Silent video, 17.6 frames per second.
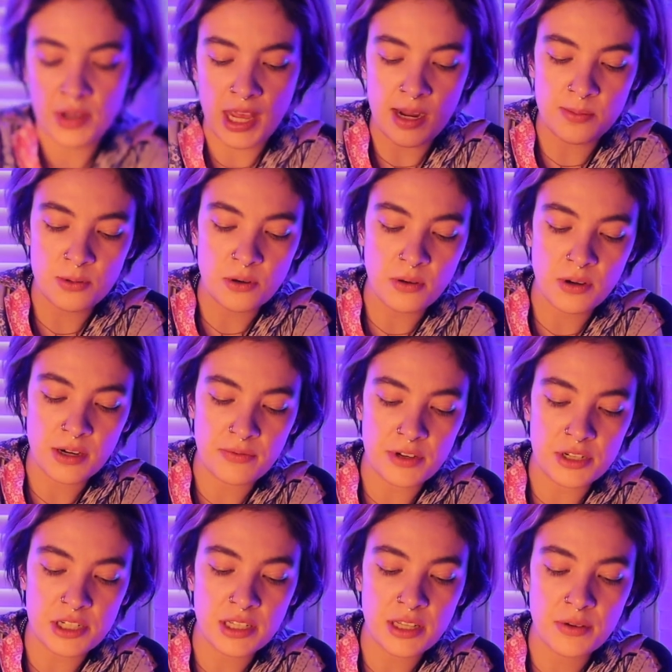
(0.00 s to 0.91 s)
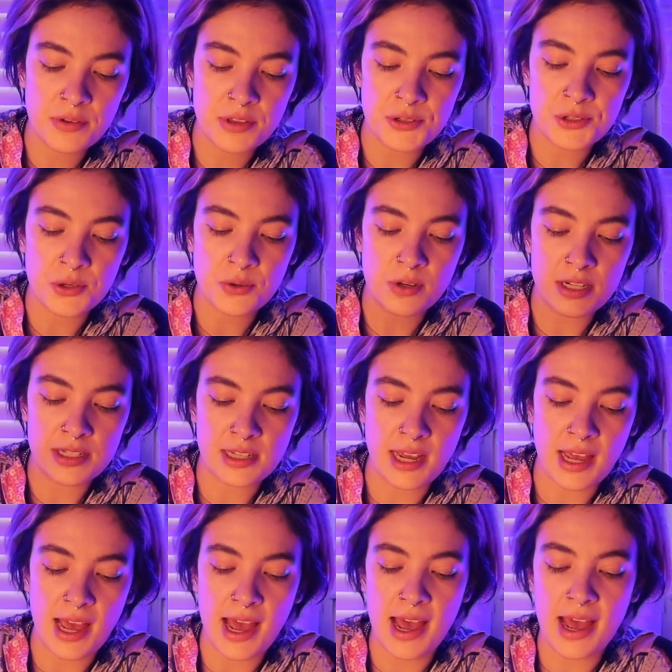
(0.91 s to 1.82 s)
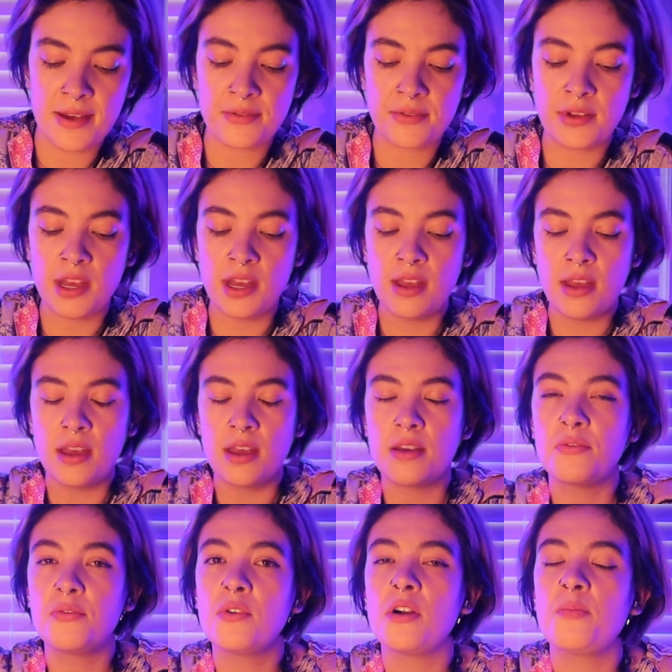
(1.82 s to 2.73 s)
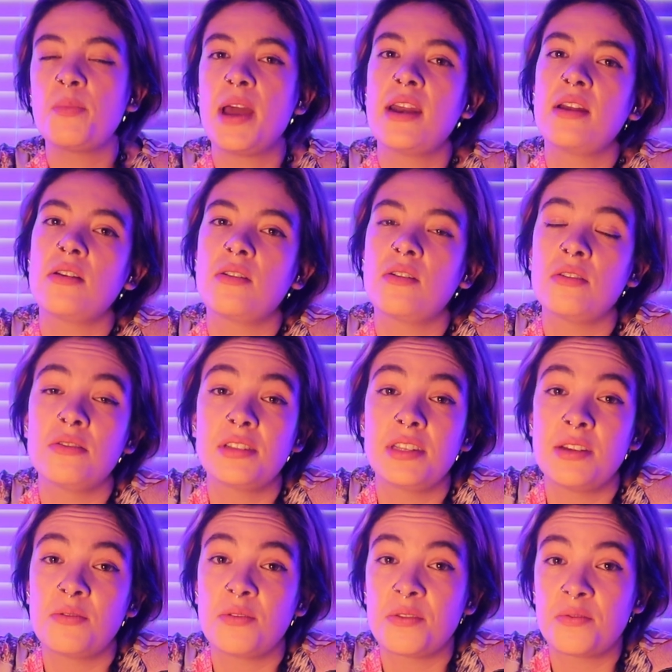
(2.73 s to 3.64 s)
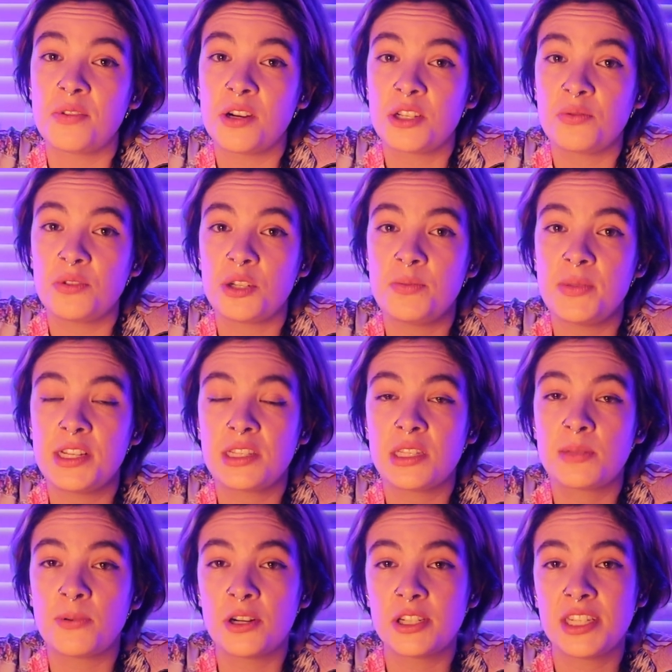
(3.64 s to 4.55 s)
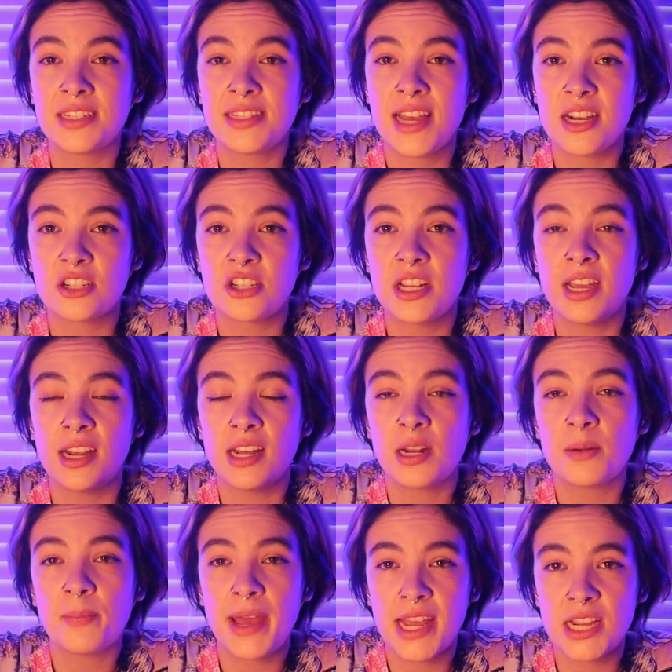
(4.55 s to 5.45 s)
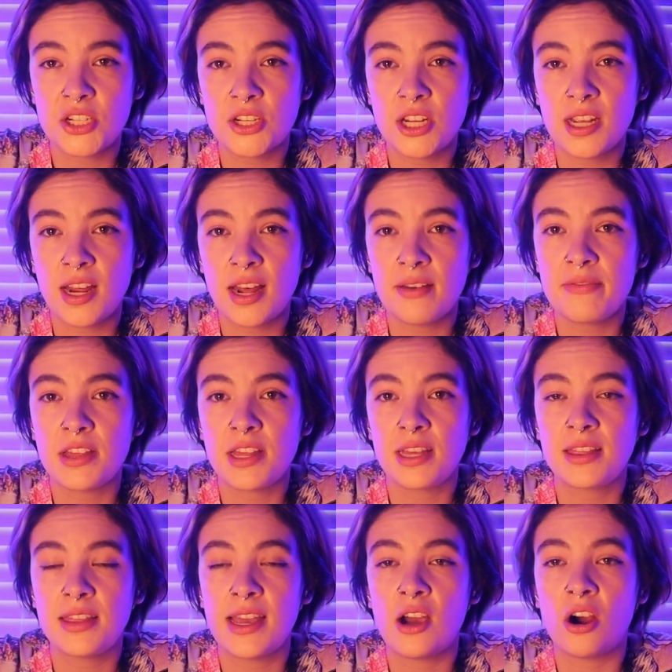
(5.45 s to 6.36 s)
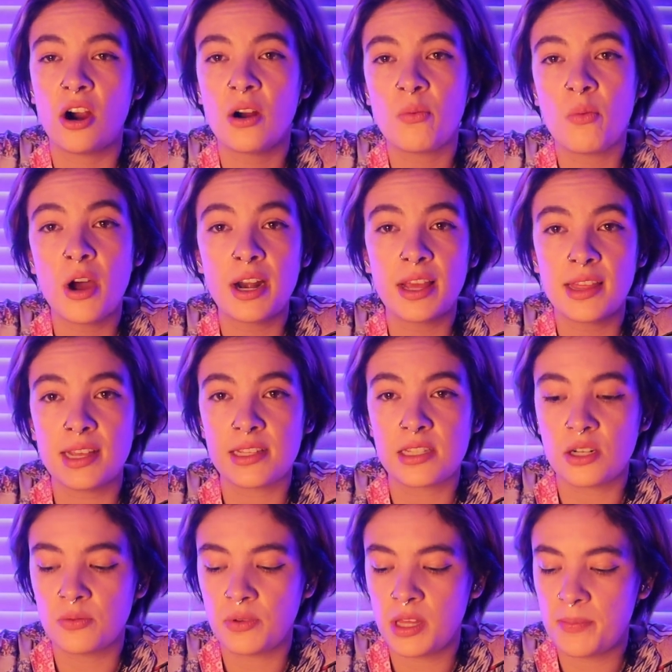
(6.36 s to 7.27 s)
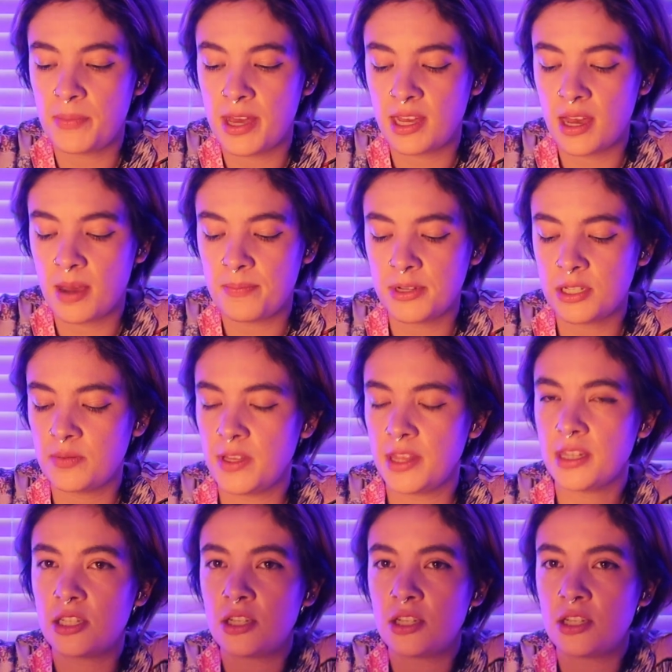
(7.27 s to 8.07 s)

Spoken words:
Capricorn, if you're dealing with a Taurus, I have Four of Pentacles in reverse, which means this person is actually getting impatient. I feel like they are wanting things to really pick up between the